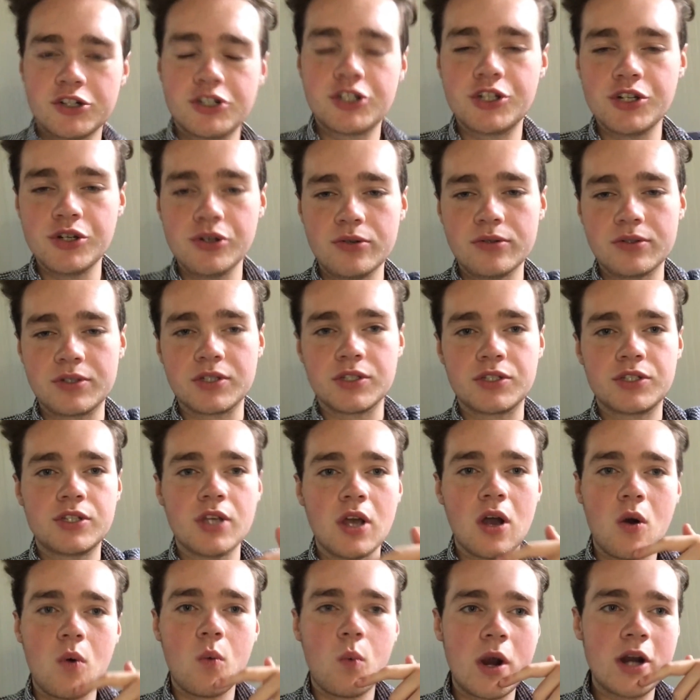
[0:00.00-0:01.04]
shoes.
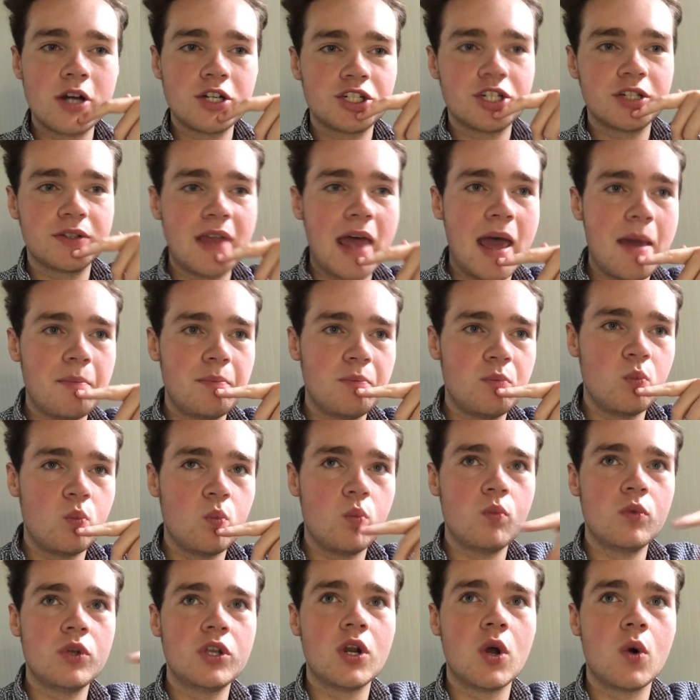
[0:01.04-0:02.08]
So where should
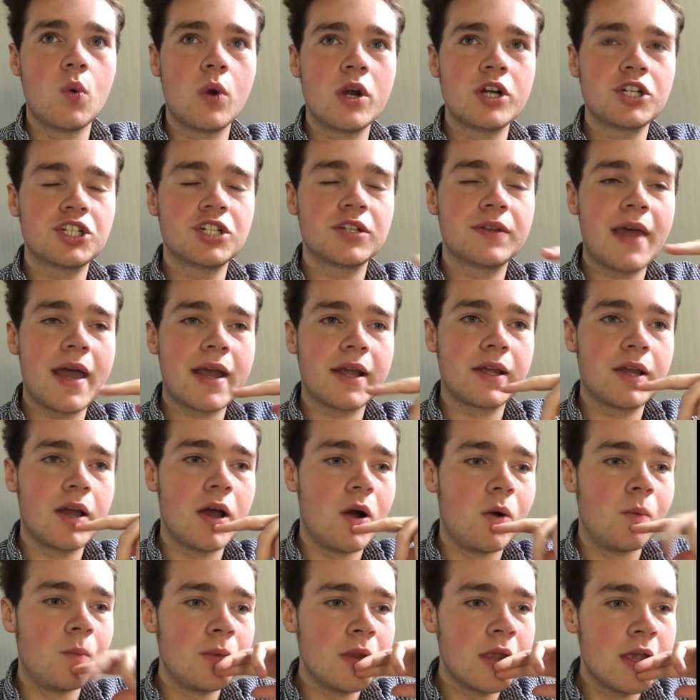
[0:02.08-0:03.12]
that
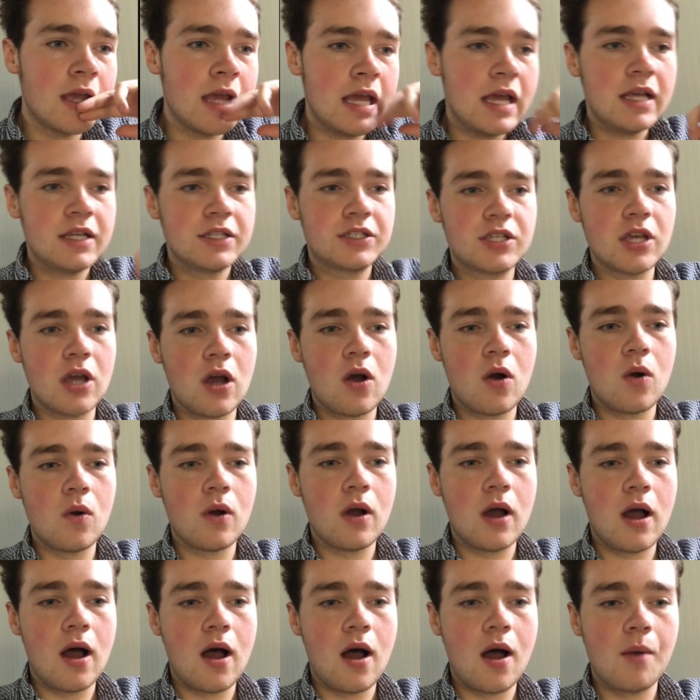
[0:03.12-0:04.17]
go?
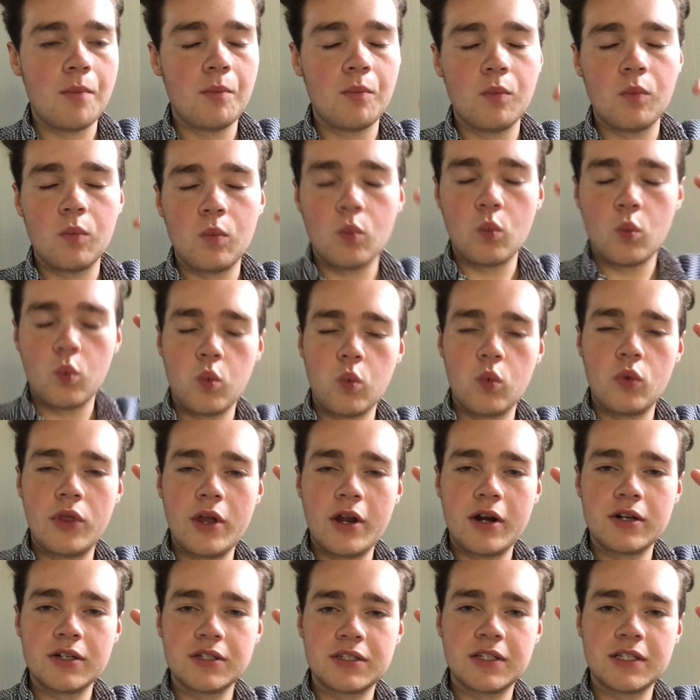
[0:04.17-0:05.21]
So
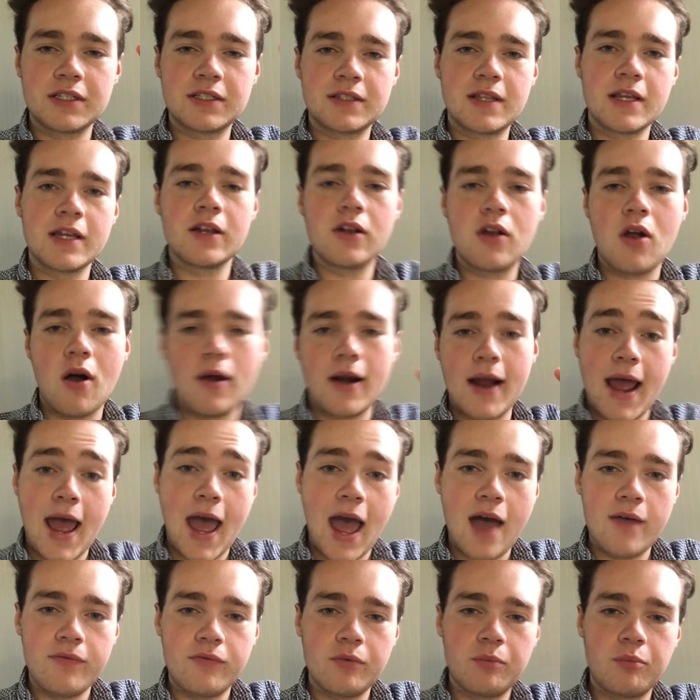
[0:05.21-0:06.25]
there's this thing called a
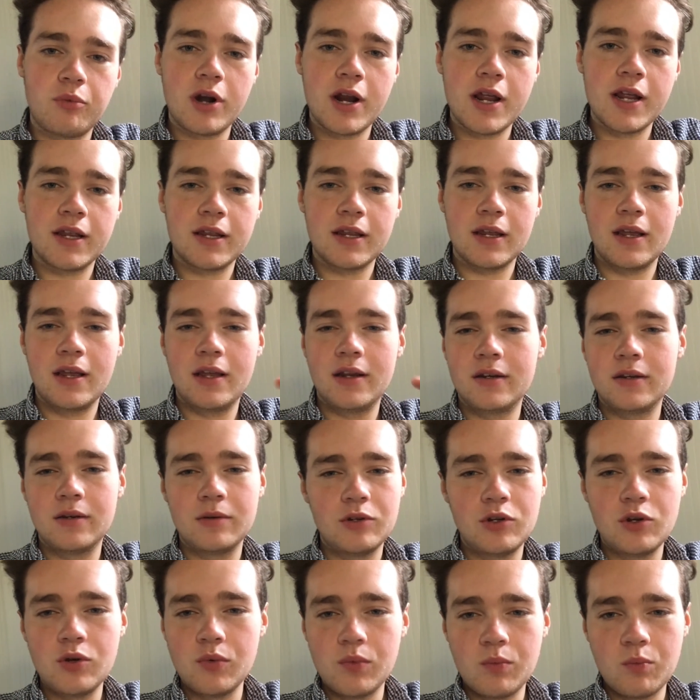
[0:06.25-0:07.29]
half a break,
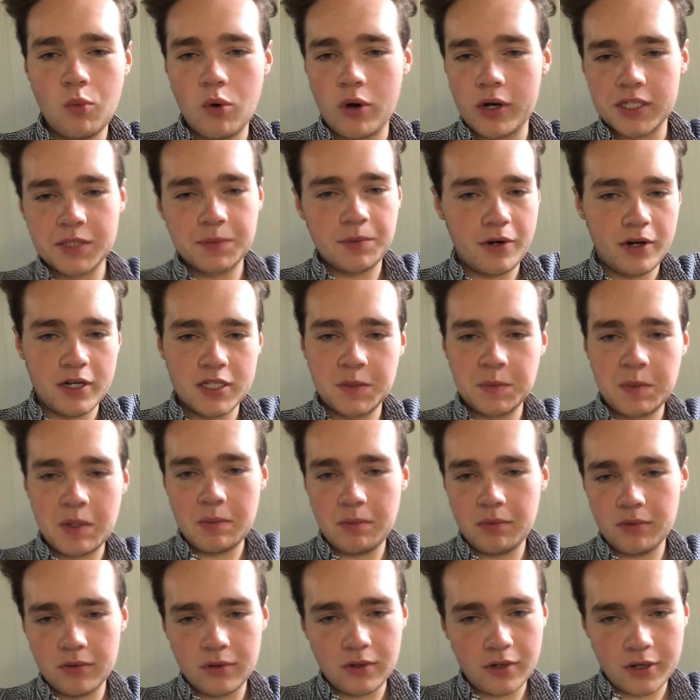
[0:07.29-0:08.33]
and you more experienced
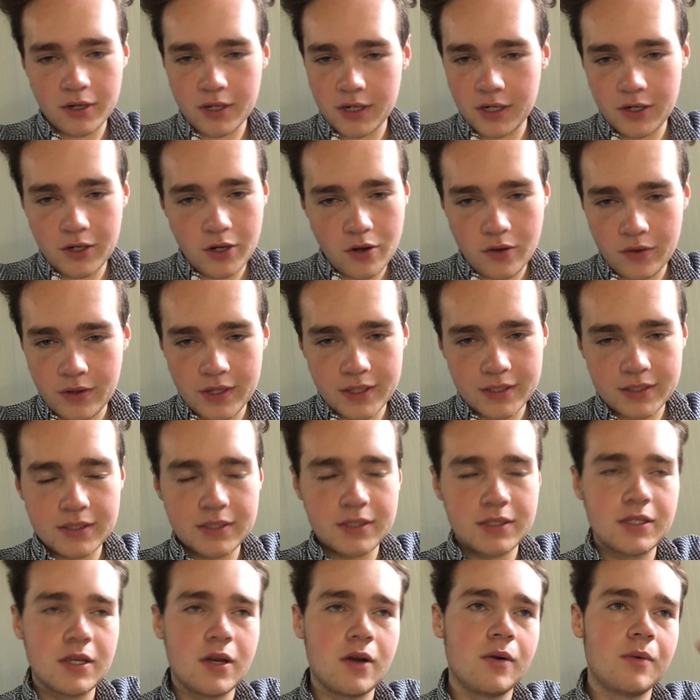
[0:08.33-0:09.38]
people are going to know this.
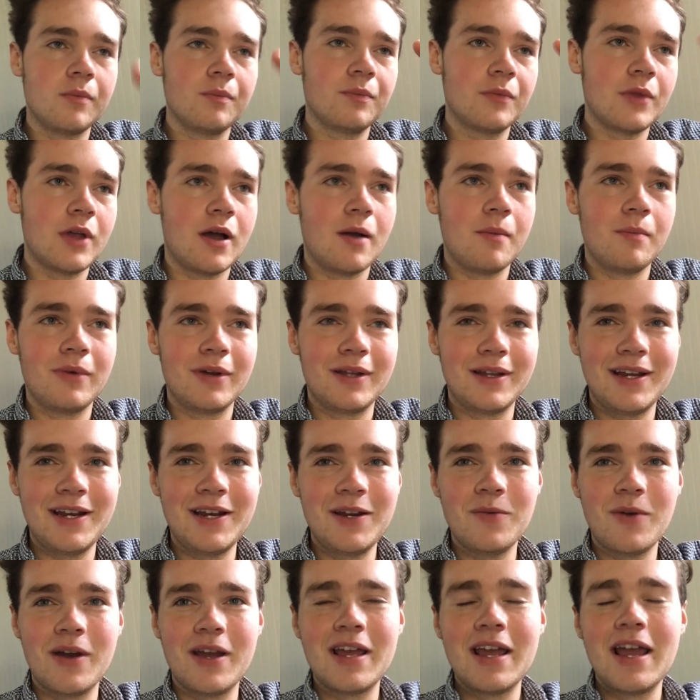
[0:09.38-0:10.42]
So, but
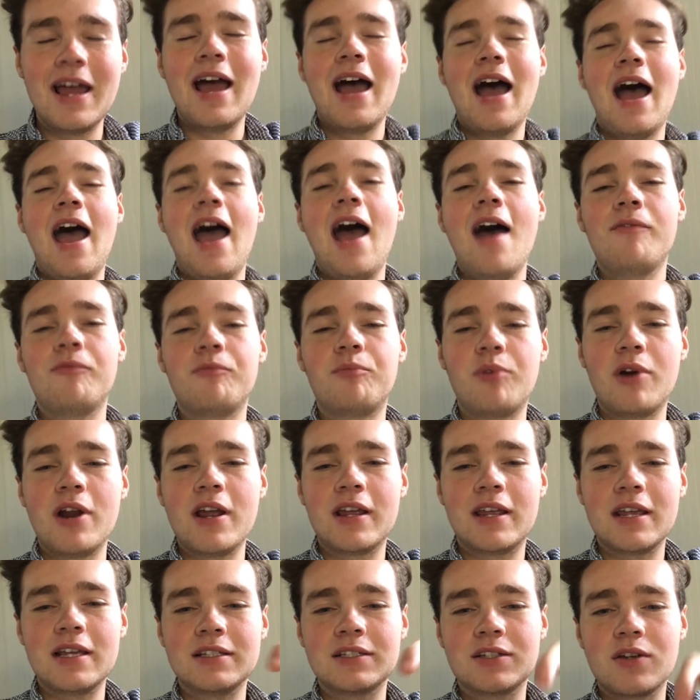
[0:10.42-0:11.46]
anyway, a half
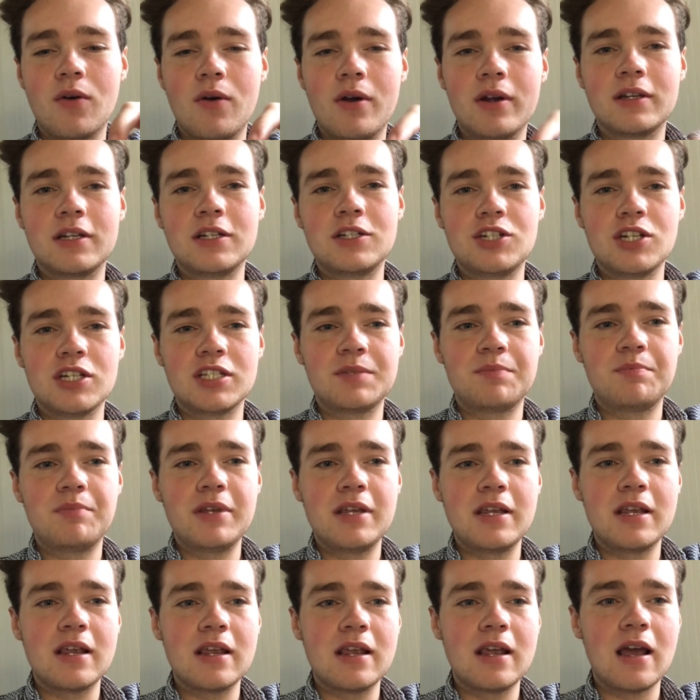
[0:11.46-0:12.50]
break is going to just
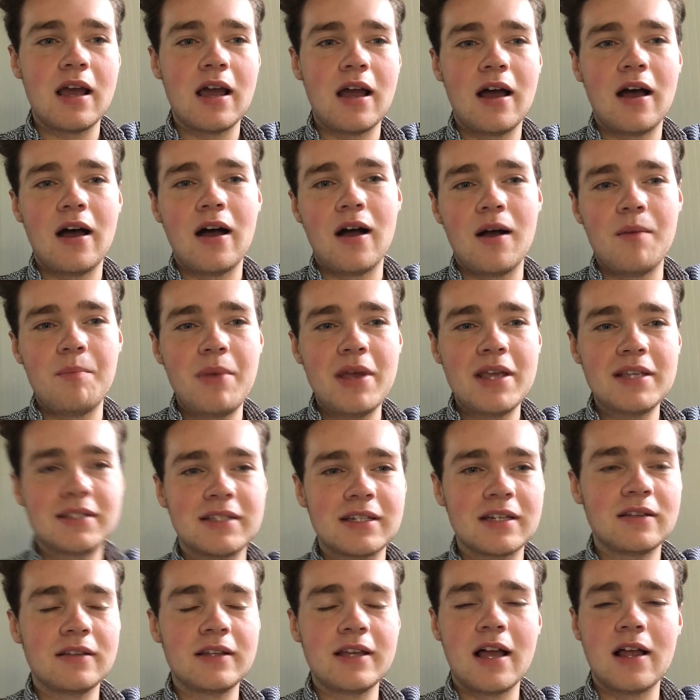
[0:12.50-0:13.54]
be
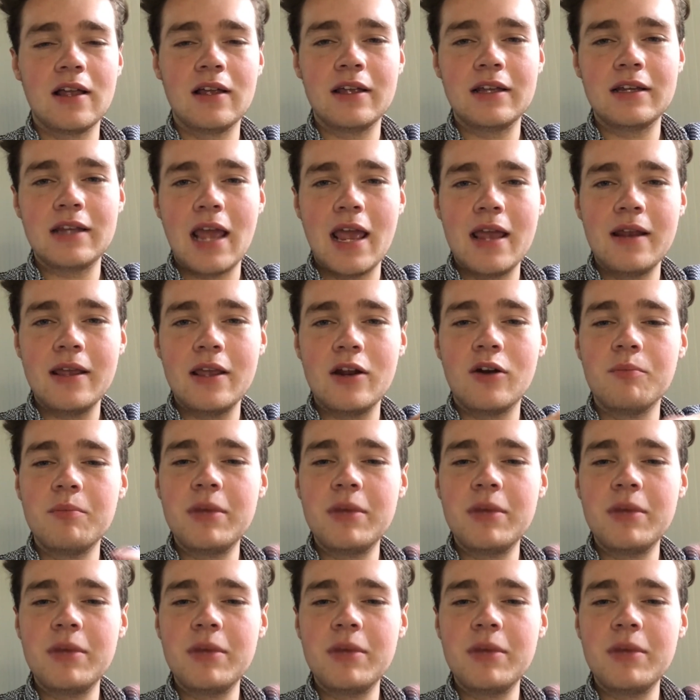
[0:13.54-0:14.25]
basically it'll